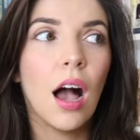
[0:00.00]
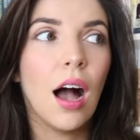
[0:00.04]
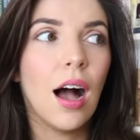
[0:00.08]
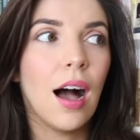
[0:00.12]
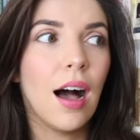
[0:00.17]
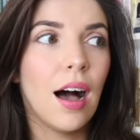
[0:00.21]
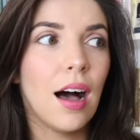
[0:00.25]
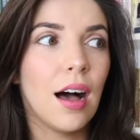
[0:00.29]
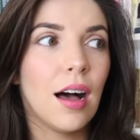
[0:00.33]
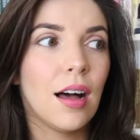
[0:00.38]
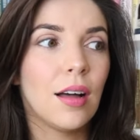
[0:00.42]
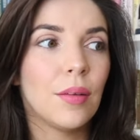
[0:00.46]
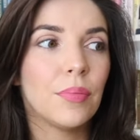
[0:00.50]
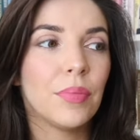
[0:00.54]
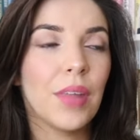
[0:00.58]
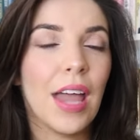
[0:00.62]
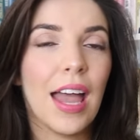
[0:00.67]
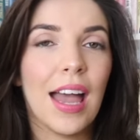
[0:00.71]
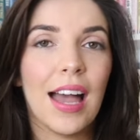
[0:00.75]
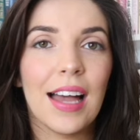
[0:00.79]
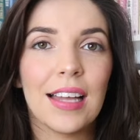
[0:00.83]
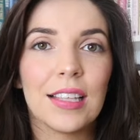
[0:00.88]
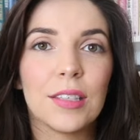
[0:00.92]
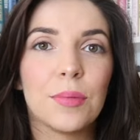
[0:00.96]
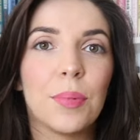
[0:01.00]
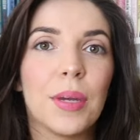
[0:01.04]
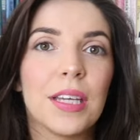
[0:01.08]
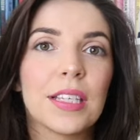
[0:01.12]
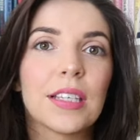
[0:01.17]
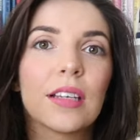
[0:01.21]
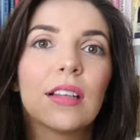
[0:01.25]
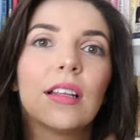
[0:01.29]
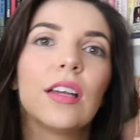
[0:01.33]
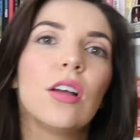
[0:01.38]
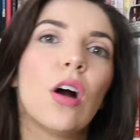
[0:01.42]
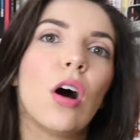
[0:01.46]
And
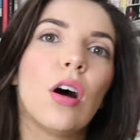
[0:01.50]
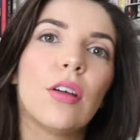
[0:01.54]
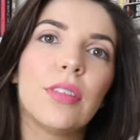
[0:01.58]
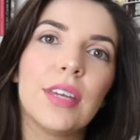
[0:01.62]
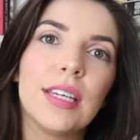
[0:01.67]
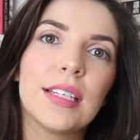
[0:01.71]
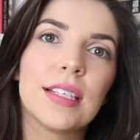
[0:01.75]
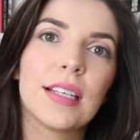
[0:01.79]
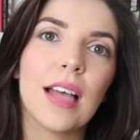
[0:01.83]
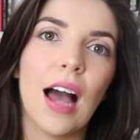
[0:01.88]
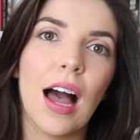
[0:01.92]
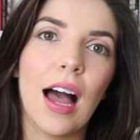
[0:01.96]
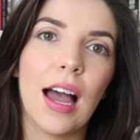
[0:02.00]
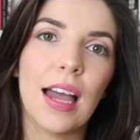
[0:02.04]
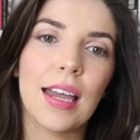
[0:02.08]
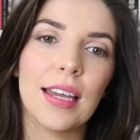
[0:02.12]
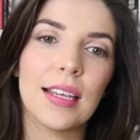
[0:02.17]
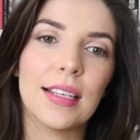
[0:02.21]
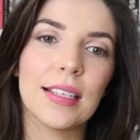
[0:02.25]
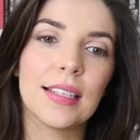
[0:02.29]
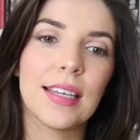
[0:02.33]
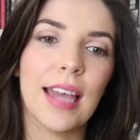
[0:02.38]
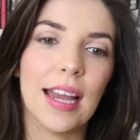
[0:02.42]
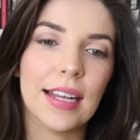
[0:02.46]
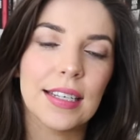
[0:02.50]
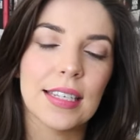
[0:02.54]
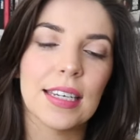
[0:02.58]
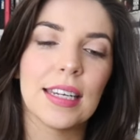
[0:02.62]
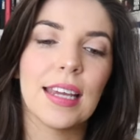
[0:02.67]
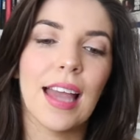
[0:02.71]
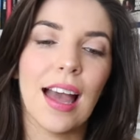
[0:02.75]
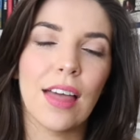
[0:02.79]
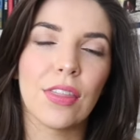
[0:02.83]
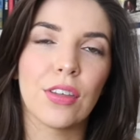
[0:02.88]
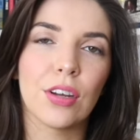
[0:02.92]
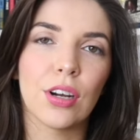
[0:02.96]
basically all these guys get
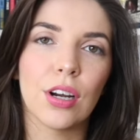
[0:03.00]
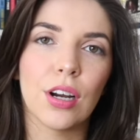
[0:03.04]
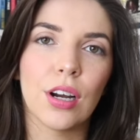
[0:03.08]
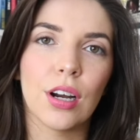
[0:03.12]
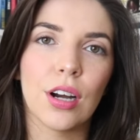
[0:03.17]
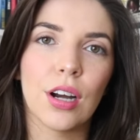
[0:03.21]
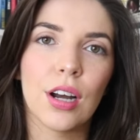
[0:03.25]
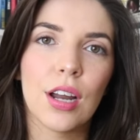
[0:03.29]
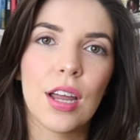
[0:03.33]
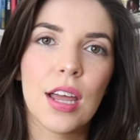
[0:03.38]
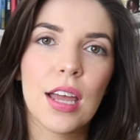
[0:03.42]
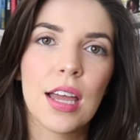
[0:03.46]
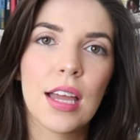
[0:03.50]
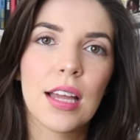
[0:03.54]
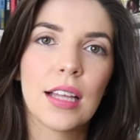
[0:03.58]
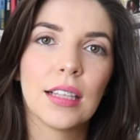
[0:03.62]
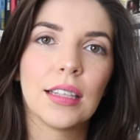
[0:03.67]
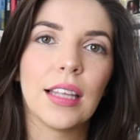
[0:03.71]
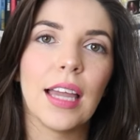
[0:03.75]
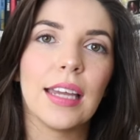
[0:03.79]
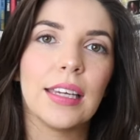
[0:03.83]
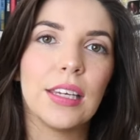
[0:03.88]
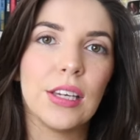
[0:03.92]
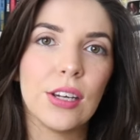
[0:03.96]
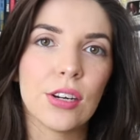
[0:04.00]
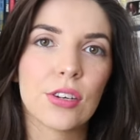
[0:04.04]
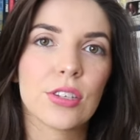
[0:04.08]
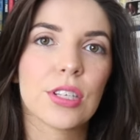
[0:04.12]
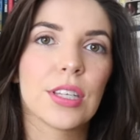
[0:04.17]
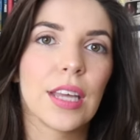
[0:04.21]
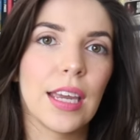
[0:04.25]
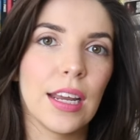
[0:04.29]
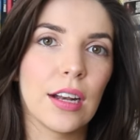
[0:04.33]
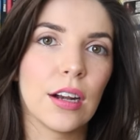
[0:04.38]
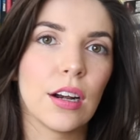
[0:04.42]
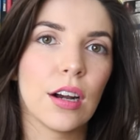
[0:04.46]
together like years
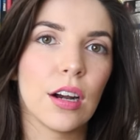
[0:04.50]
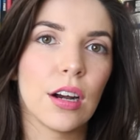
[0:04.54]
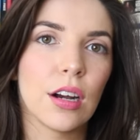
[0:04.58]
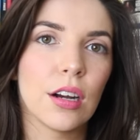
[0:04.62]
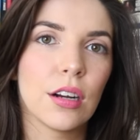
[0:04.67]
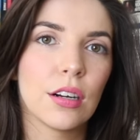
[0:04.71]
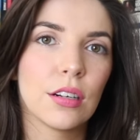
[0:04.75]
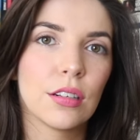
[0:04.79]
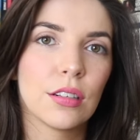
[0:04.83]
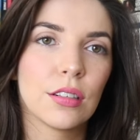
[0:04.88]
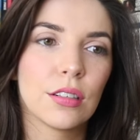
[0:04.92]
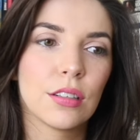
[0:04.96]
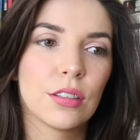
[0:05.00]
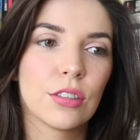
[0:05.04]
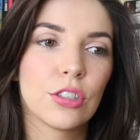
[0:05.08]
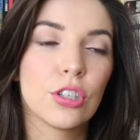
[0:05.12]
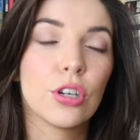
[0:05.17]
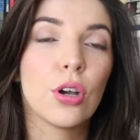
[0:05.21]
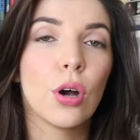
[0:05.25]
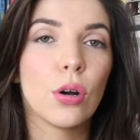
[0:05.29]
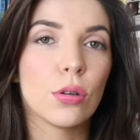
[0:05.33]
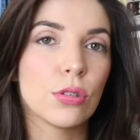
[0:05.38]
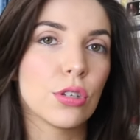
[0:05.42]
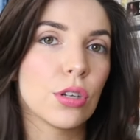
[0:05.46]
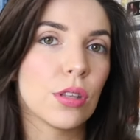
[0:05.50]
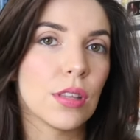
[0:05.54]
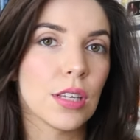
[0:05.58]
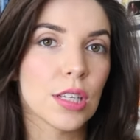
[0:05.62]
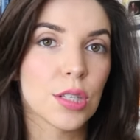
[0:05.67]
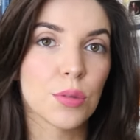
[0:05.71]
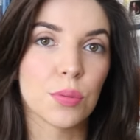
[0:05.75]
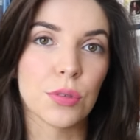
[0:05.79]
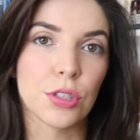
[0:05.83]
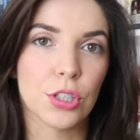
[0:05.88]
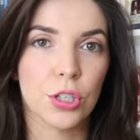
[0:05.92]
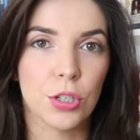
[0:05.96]
later to go to
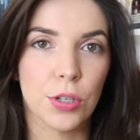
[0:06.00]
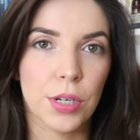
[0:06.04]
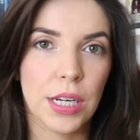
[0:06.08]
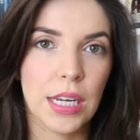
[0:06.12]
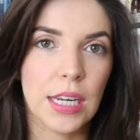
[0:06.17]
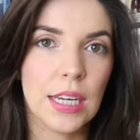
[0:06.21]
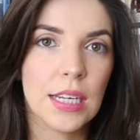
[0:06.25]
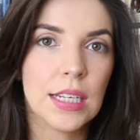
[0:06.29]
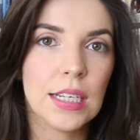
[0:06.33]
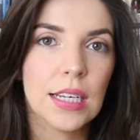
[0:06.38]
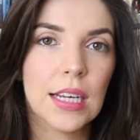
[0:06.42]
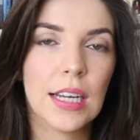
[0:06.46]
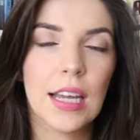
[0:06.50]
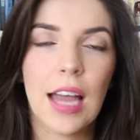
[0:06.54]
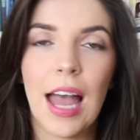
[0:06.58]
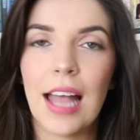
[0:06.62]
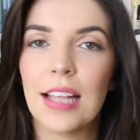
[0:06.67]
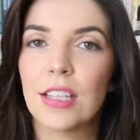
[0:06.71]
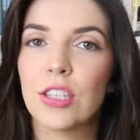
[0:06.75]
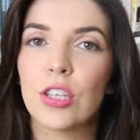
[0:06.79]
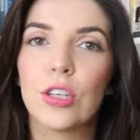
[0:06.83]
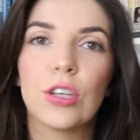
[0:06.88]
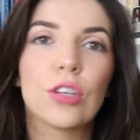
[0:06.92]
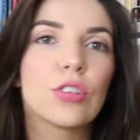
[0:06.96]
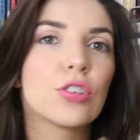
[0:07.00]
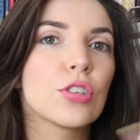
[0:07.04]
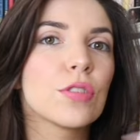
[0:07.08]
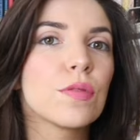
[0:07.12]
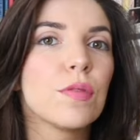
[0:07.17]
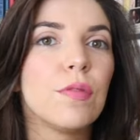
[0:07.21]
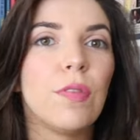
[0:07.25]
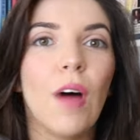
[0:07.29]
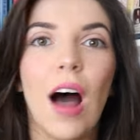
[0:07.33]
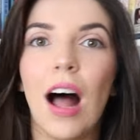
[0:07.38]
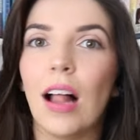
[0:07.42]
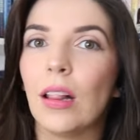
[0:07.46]
this retreat. And so you're just
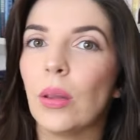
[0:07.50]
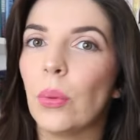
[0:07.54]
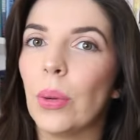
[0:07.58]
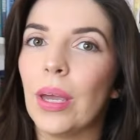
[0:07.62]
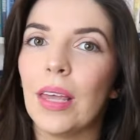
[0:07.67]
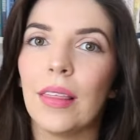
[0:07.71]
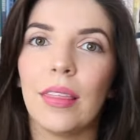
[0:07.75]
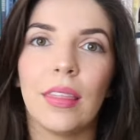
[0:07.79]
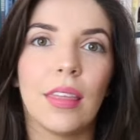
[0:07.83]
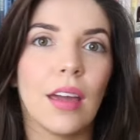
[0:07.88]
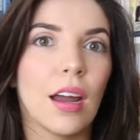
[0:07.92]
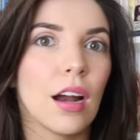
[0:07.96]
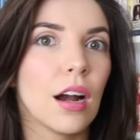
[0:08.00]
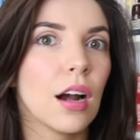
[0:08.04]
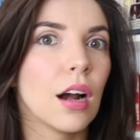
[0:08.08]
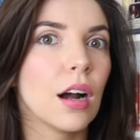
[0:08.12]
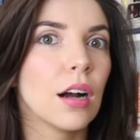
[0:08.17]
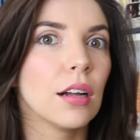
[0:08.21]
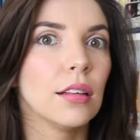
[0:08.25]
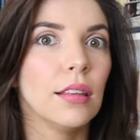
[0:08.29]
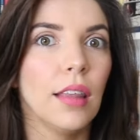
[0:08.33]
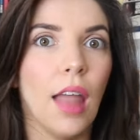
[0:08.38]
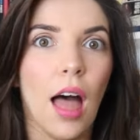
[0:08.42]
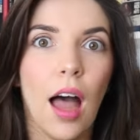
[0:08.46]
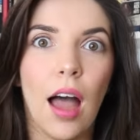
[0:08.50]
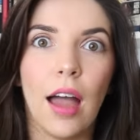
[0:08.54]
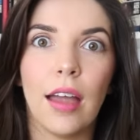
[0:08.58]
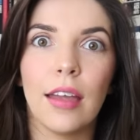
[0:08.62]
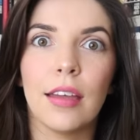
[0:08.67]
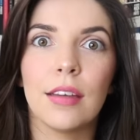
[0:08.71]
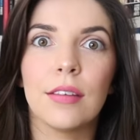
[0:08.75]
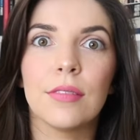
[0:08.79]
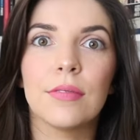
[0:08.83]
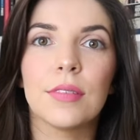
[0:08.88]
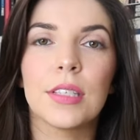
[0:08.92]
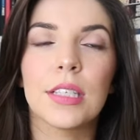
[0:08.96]
following their
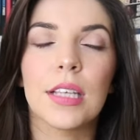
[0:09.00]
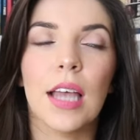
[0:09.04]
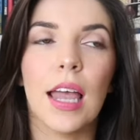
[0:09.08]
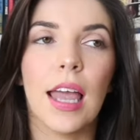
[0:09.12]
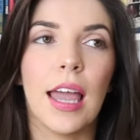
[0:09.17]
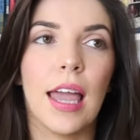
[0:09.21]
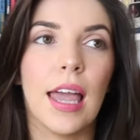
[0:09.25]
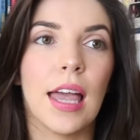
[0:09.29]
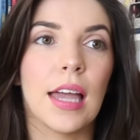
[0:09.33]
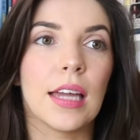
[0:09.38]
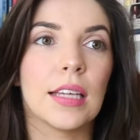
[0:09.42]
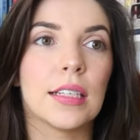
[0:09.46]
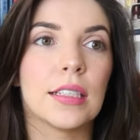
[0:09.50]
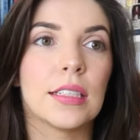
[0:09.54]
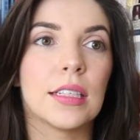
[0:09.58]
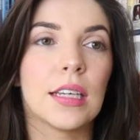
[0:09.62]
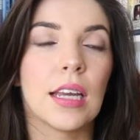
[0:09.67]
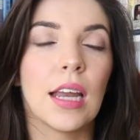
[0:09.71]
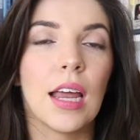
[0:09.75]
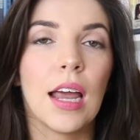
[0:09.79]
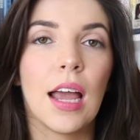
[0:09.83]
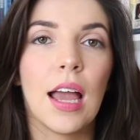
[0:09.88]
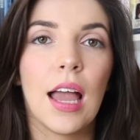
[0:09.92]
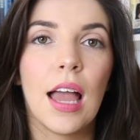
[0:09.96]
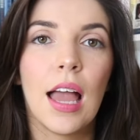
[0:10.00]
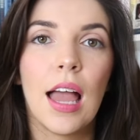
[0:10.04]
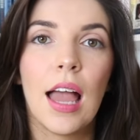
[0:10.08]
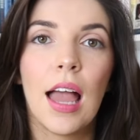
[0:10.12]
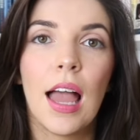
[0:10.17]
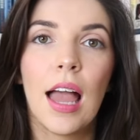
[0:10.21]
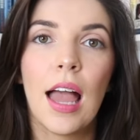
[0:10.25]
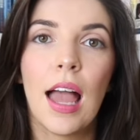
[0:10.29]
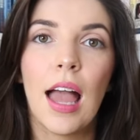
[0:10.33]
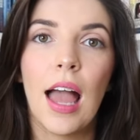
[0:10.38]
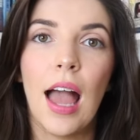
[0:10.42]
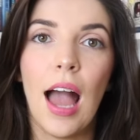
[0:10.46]
lives and
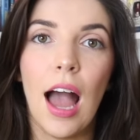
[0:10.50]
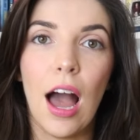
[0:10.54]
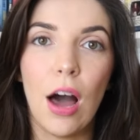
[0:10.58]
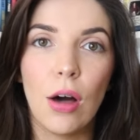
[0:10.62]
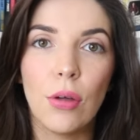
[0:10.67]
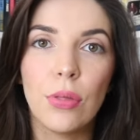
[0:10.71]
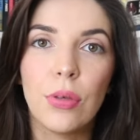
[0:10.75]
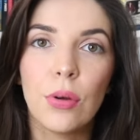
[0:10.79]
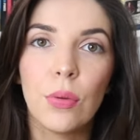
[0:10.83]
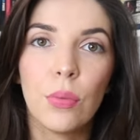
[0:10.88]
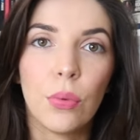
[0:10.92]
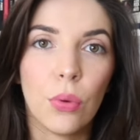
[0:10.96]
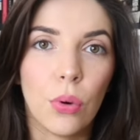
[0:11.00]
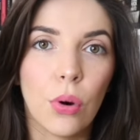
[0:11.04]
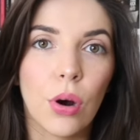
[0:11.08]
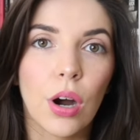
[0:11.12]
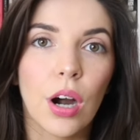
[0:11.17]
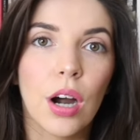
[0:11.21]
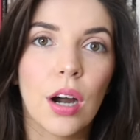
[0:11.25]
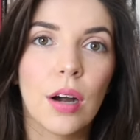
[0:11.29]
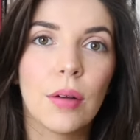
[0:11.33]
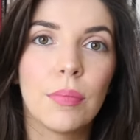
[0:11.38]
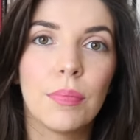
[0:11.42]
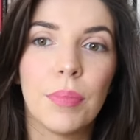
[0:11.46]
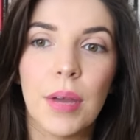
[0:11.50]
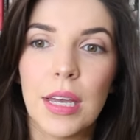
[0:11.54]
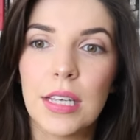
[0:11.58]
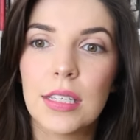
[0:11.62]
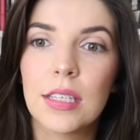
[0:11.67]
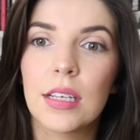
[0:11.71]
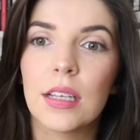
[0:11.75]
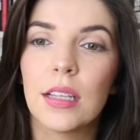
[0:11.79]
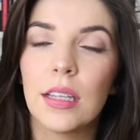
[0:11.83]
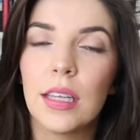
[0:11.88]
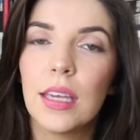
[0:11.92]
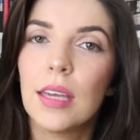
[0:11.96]
how the war
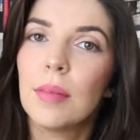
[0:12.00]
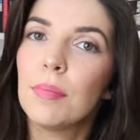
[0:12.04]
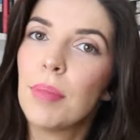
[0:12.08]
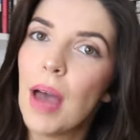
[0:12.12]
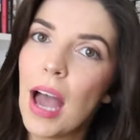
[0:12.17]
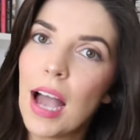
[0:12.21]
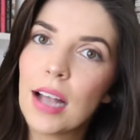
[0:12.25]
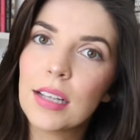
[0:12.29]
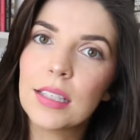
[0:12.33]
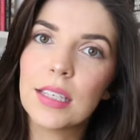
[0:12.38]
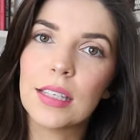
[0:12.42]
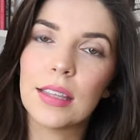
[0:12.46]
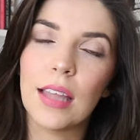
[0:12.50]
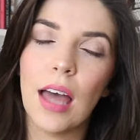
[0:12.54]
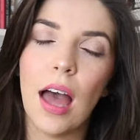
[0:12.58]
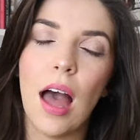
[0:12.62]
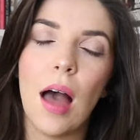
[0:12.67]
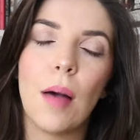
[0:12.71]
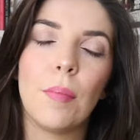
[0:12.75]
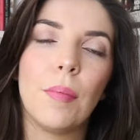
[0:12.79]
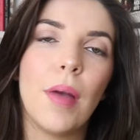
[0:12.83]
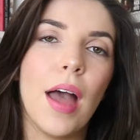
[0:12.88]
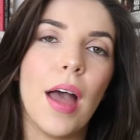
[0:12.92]
basically impacted them.